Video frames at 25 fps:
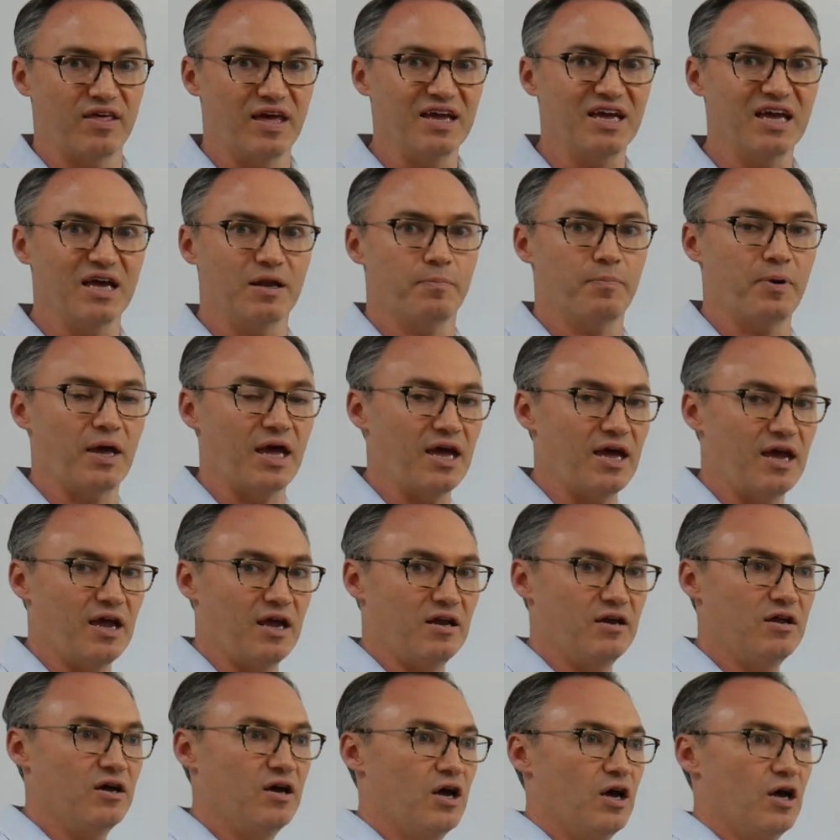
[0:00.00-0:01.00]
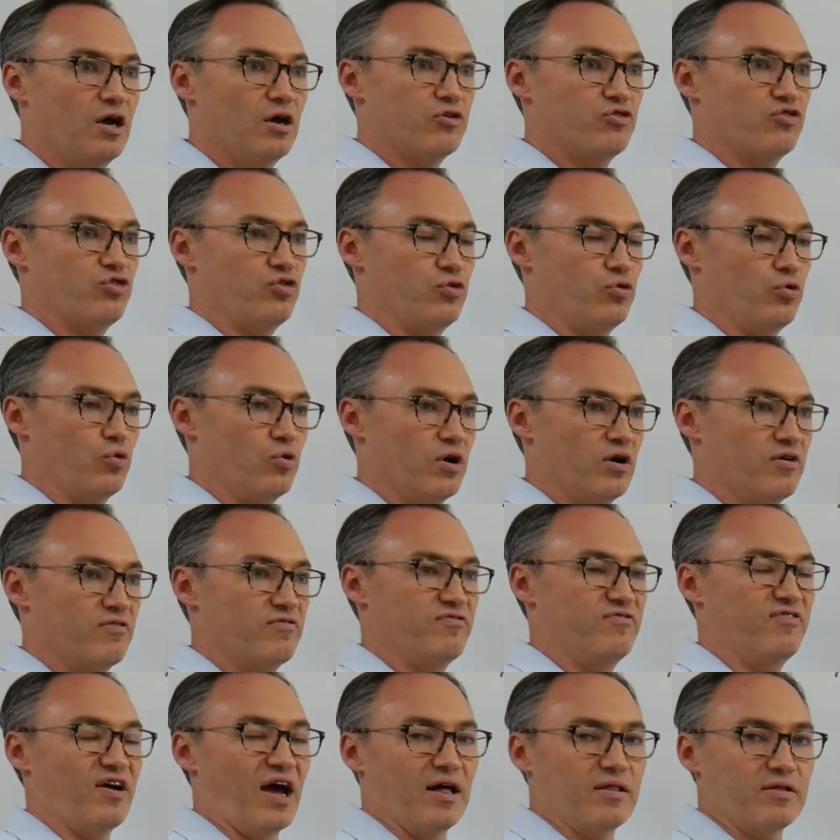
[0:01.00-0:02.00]
They get paid to
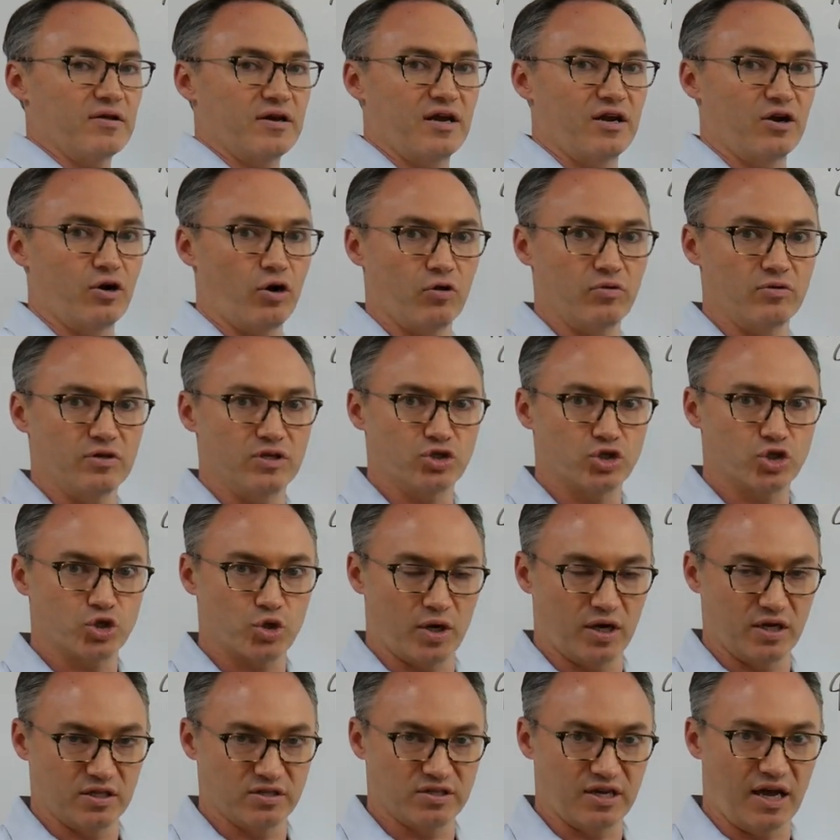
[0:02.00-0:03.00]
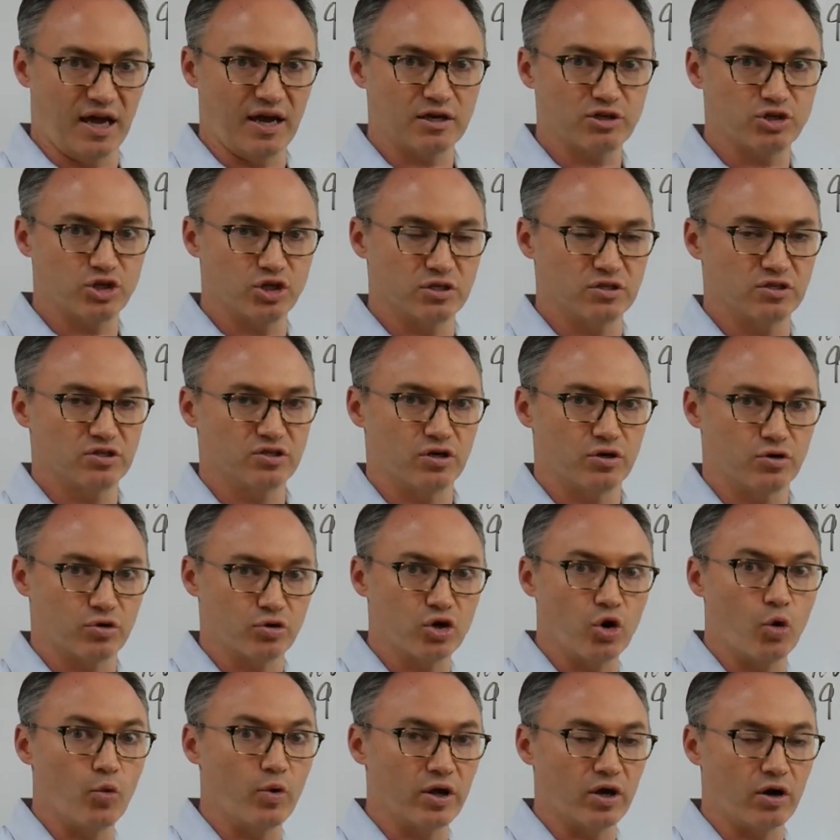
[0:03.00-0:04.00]
validate all these transactions that are
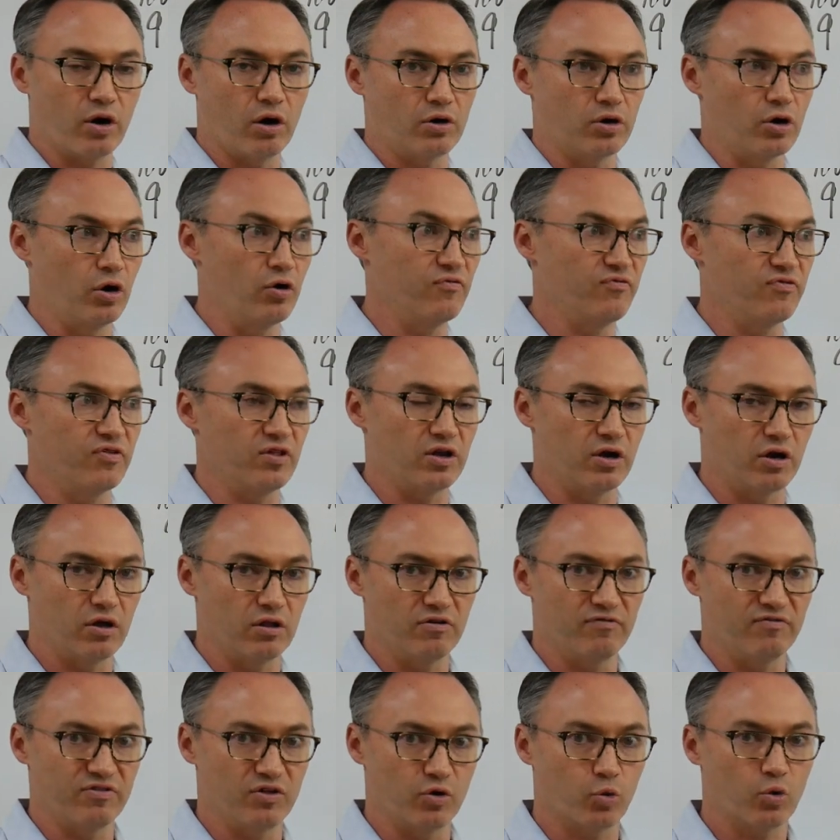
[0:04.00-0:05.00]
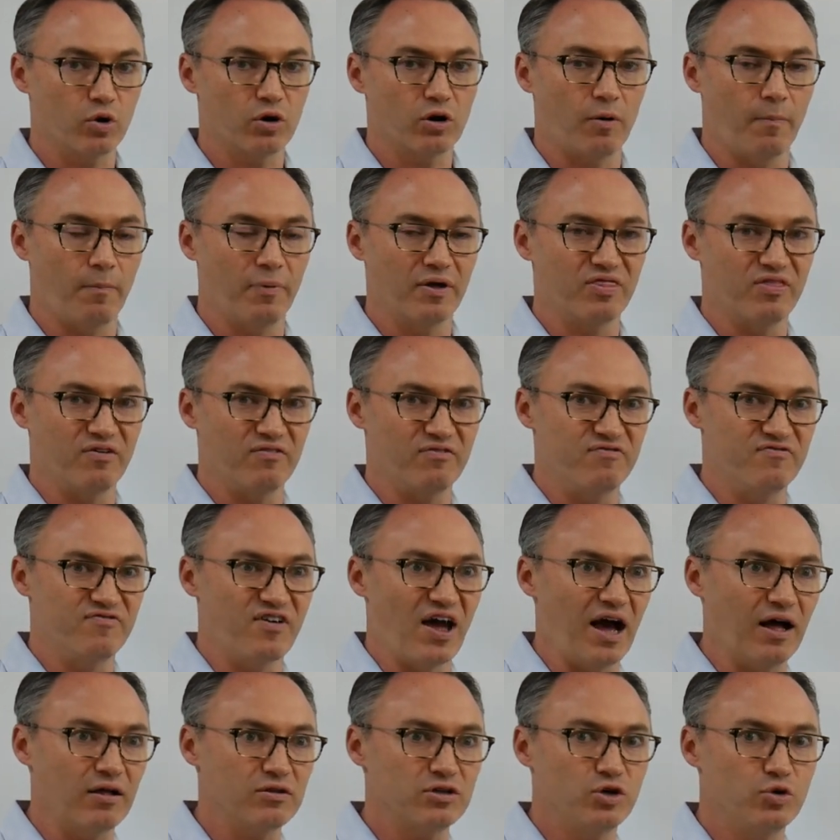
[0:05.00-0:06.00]
going on, hopefully, all over the world. But the
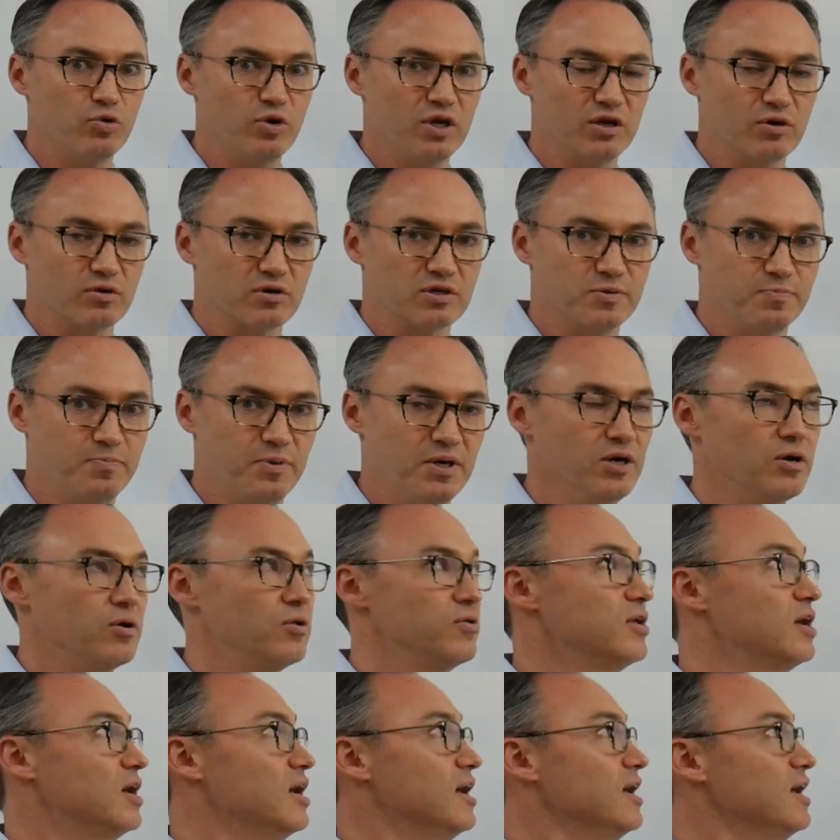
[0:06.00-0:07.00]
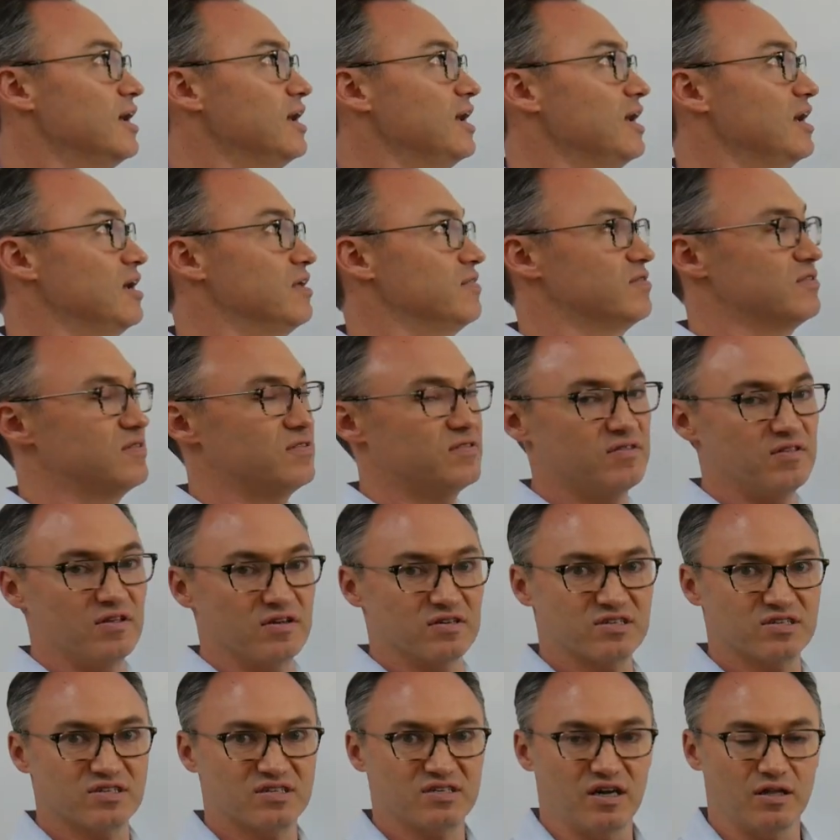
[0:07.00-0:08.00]
value here is built in the
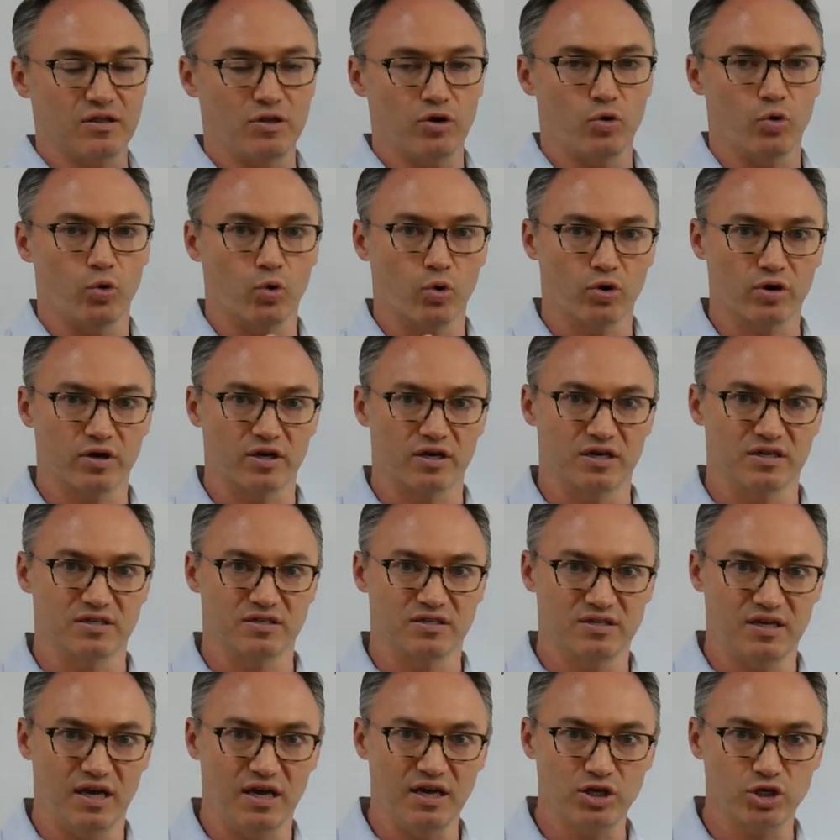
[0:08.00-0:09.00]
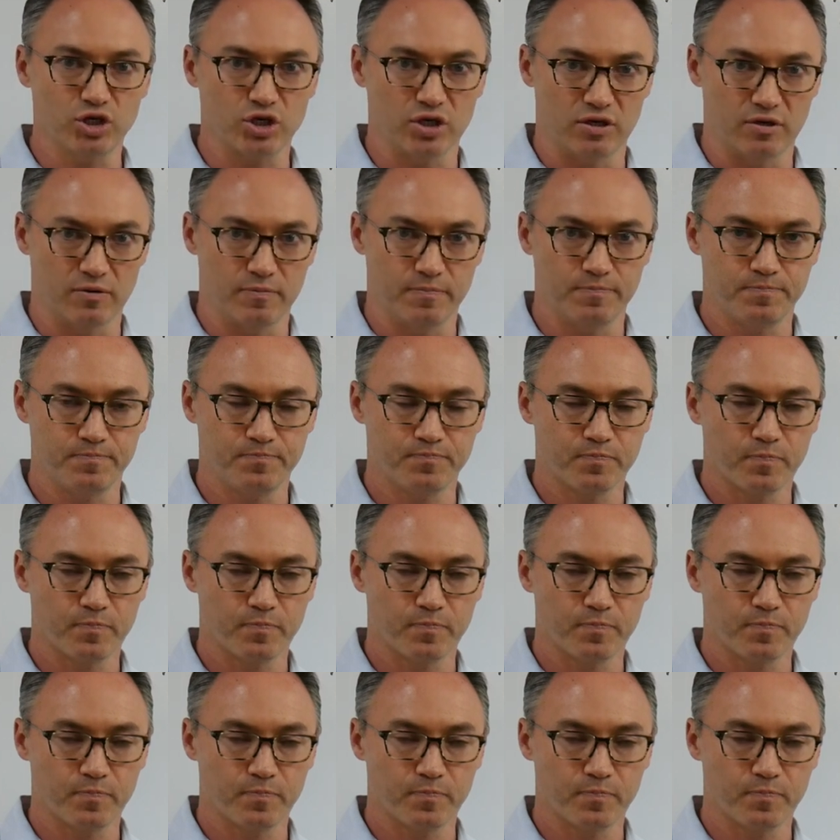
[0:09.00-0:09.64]
Celo organization,